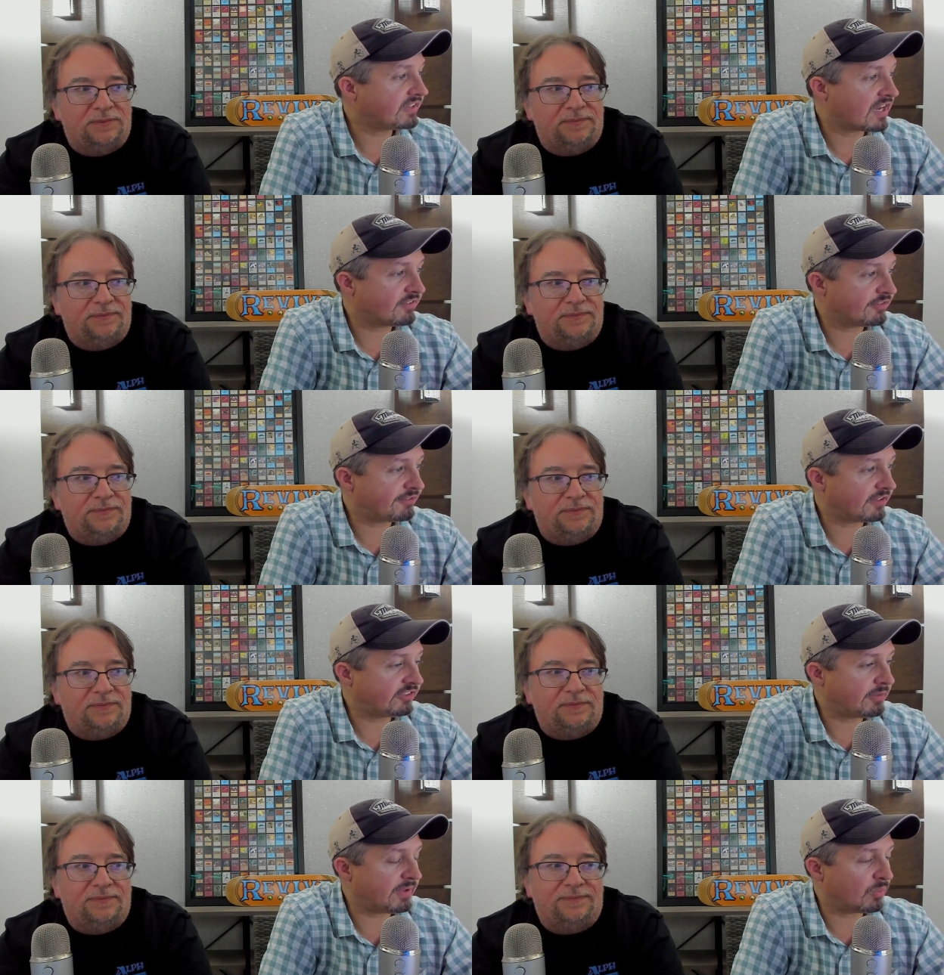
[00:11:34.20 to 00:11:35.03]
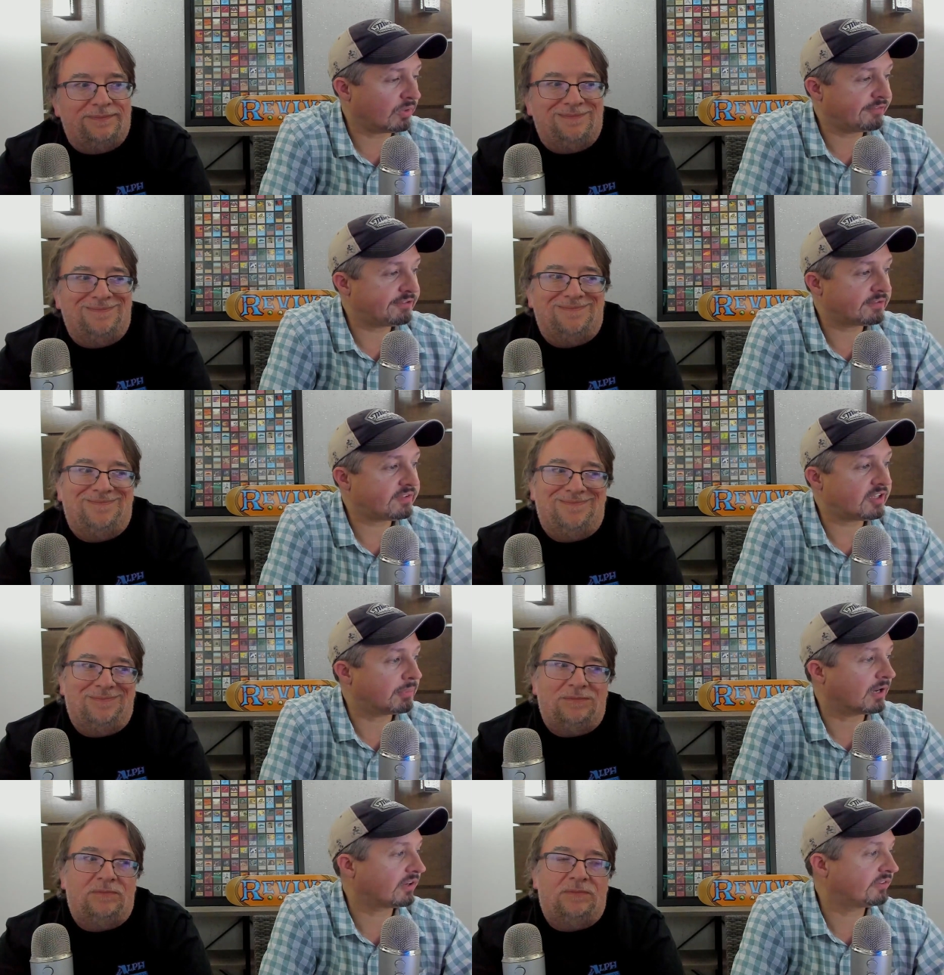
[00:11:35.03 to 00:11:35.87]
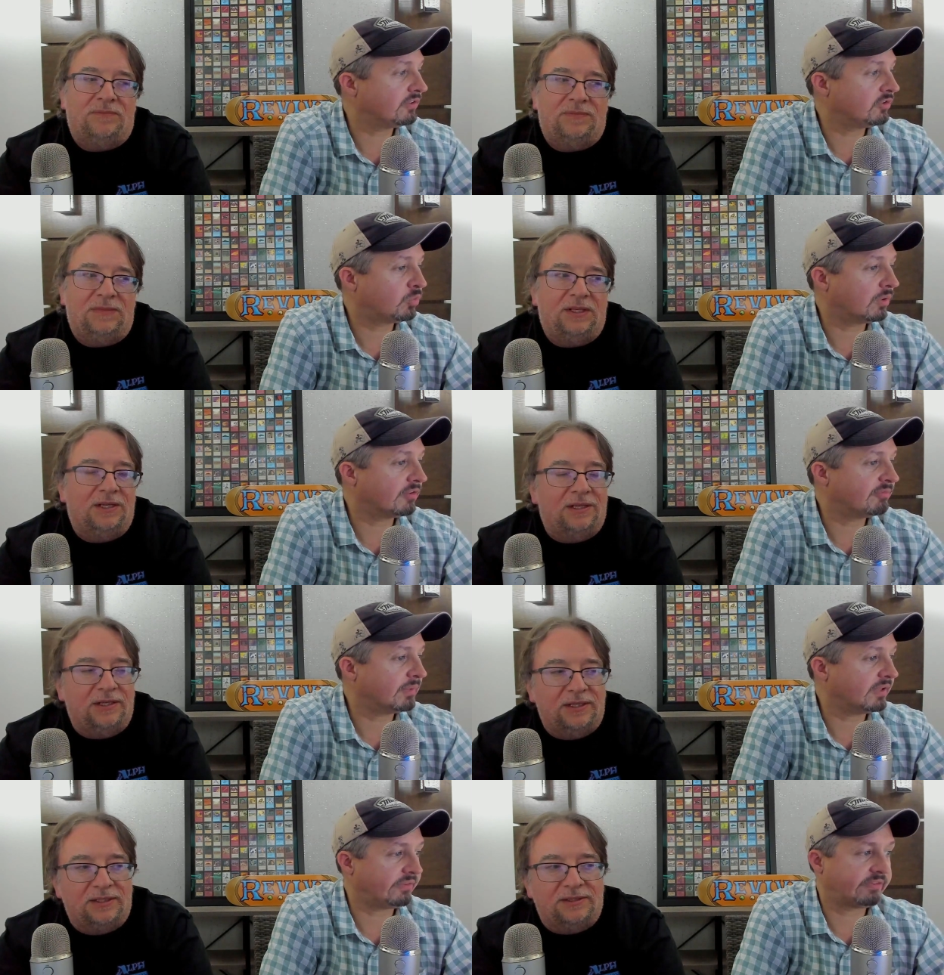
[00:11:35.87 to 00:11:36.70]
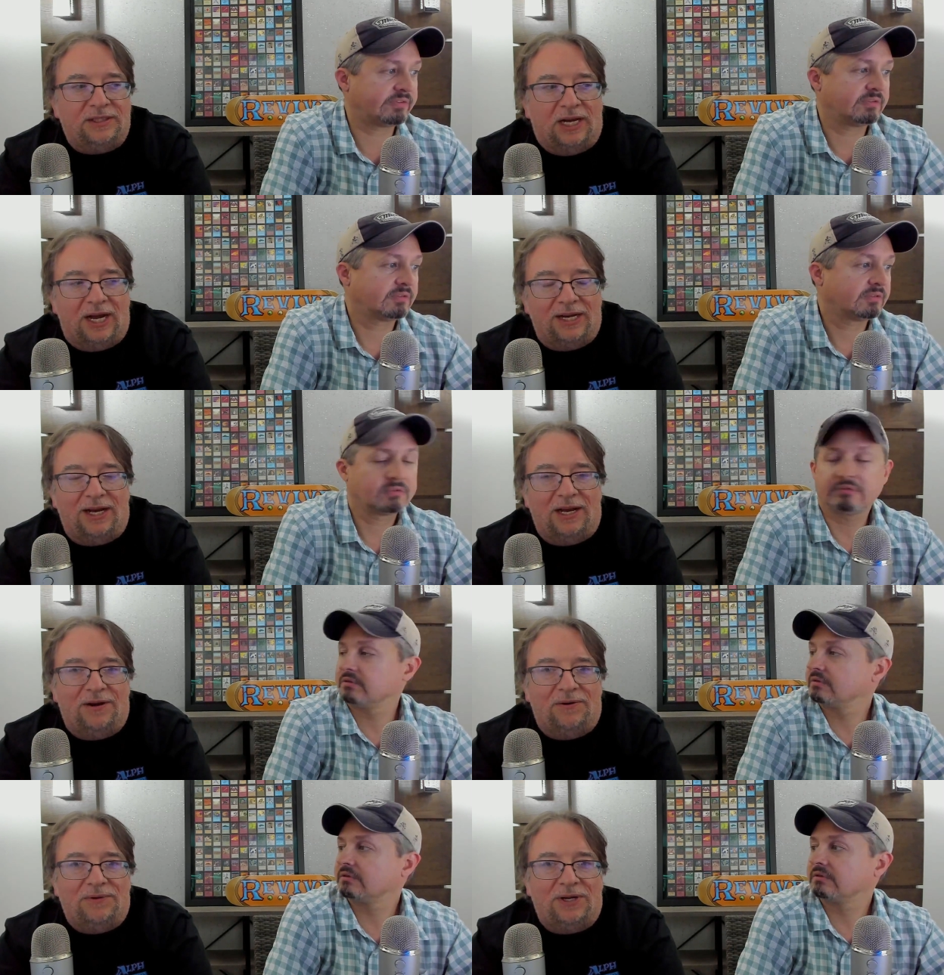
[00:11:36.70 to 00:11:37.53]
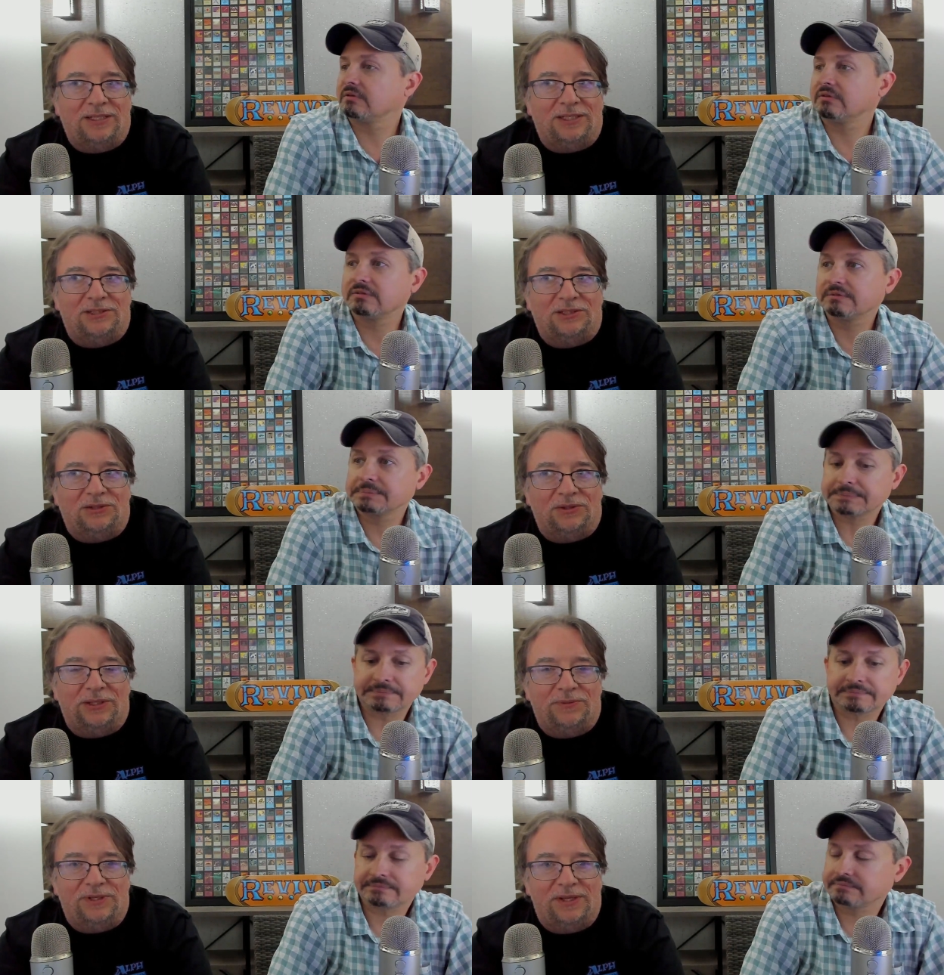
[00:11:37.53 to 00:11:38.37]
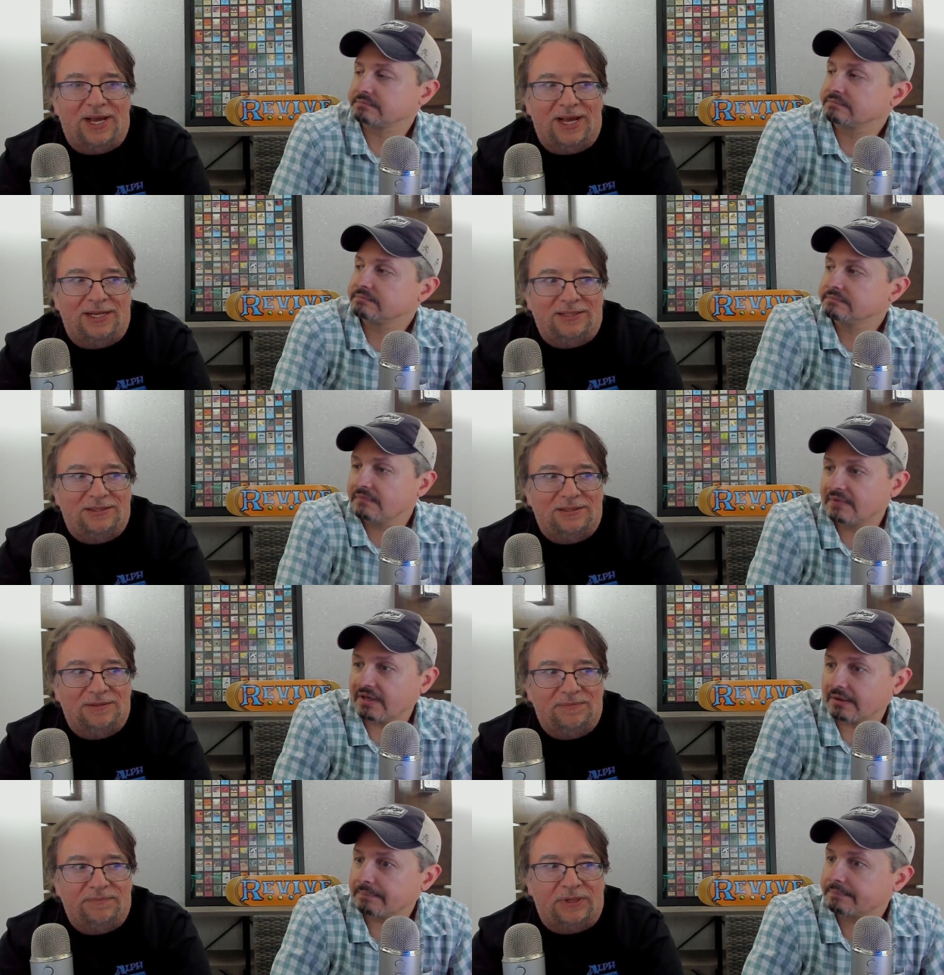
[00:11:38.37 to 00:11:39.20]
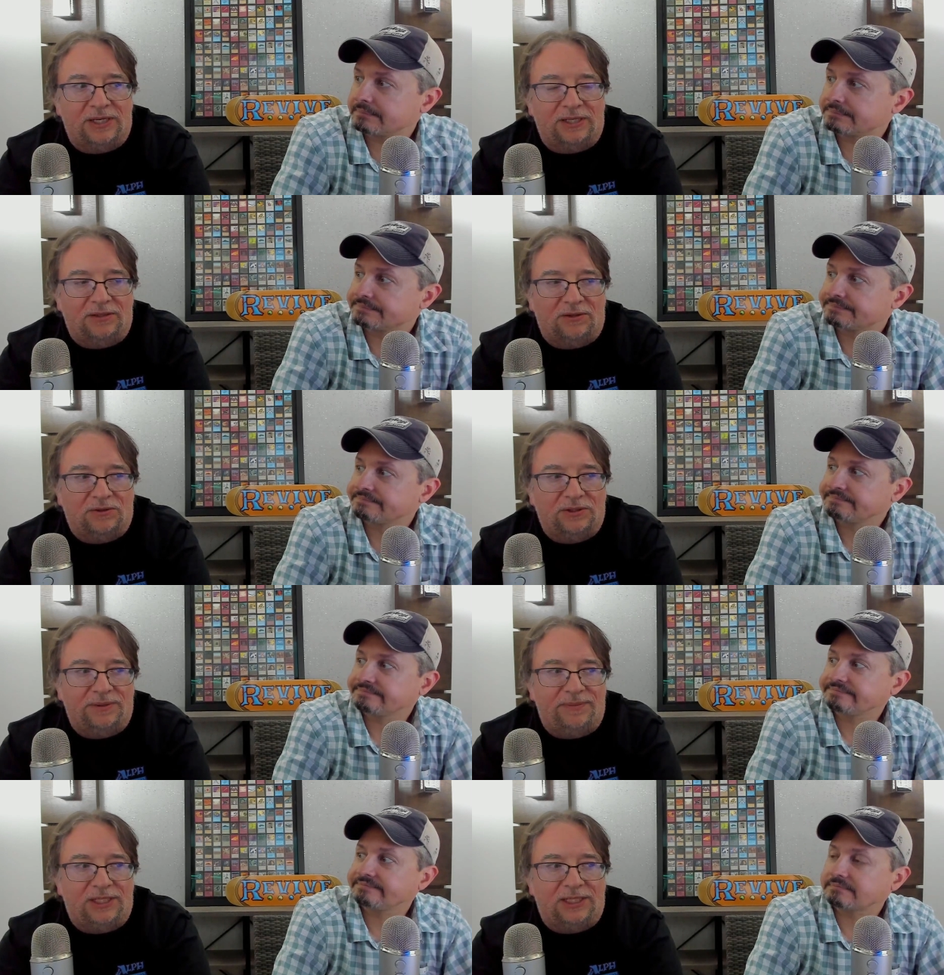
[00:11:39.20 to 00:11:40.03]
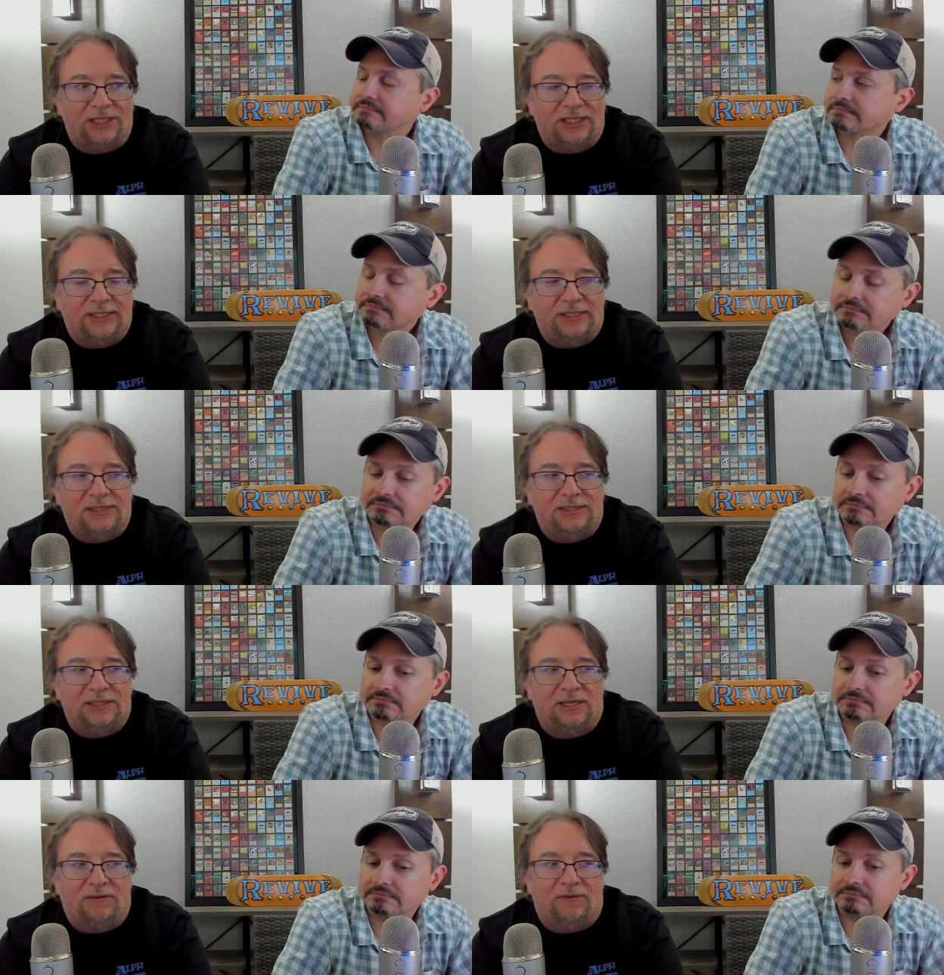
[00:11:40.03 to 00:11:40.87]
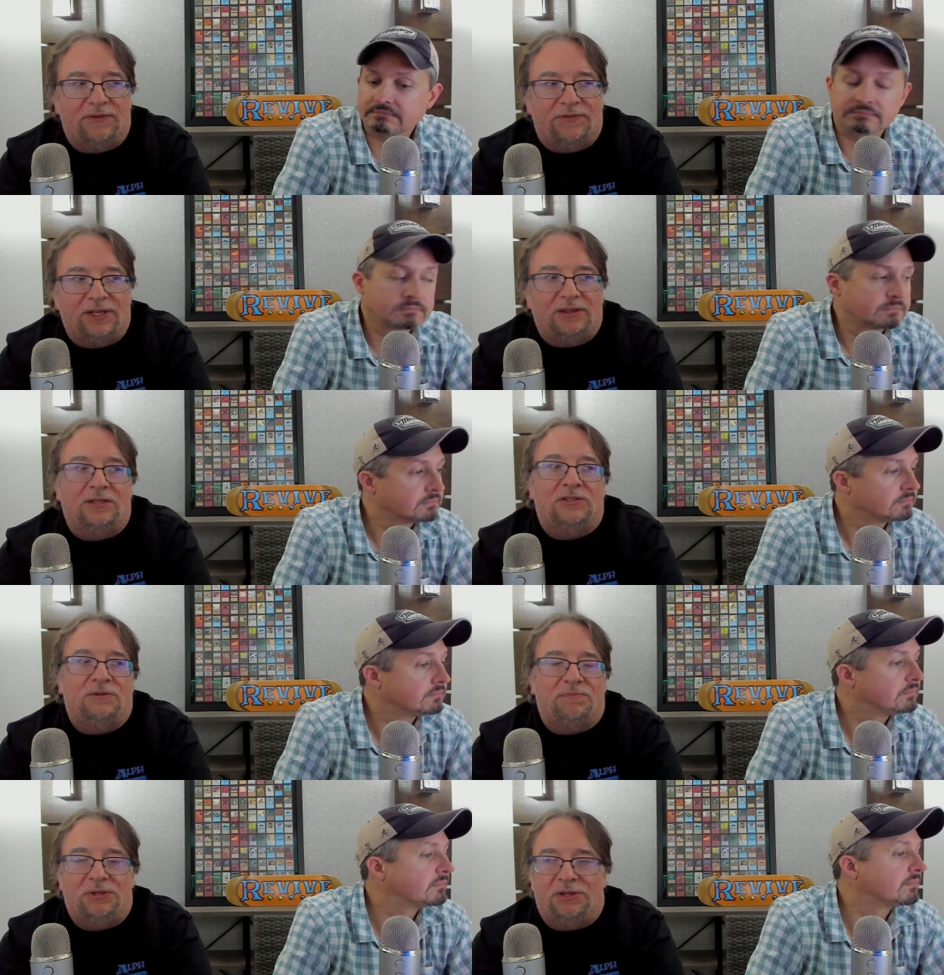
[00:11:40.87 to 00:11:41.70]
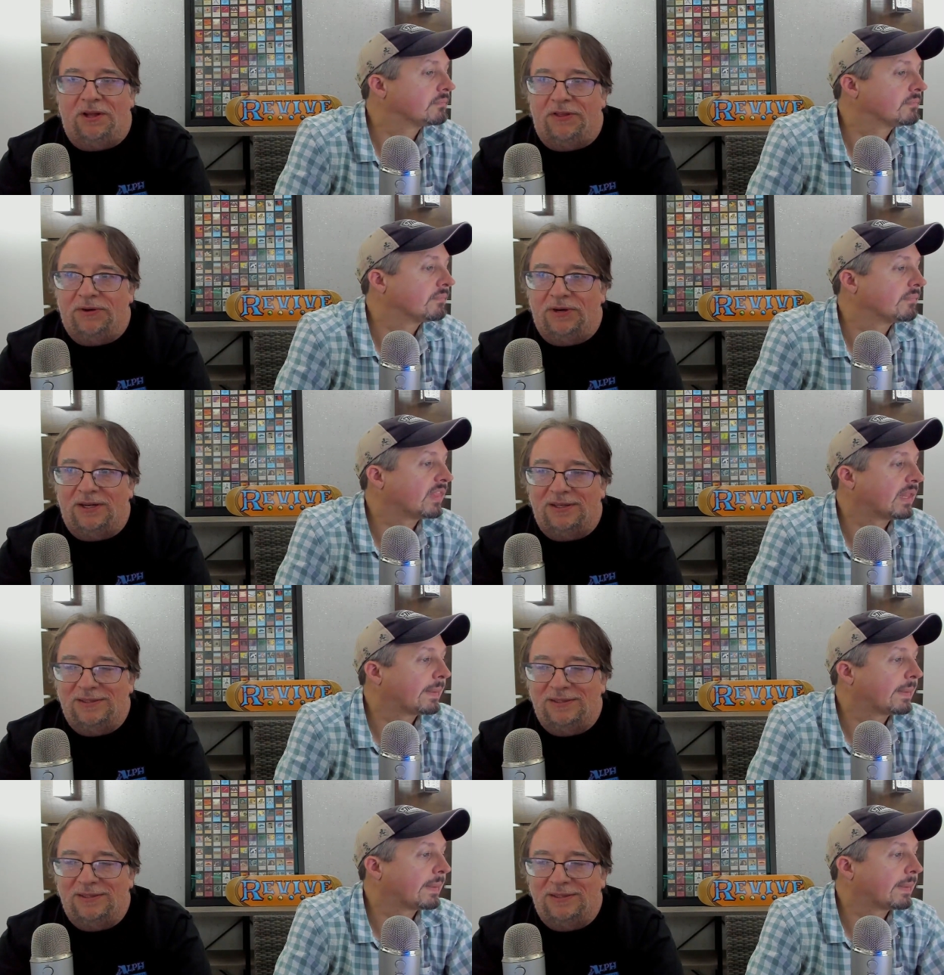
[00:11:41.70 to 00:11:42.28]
Speaker 1: Everfest to be 150 a box in 12 months.
Speaker 2: See, I, I don't, I disagree with that. Yeah. But only because I think there's a plethora.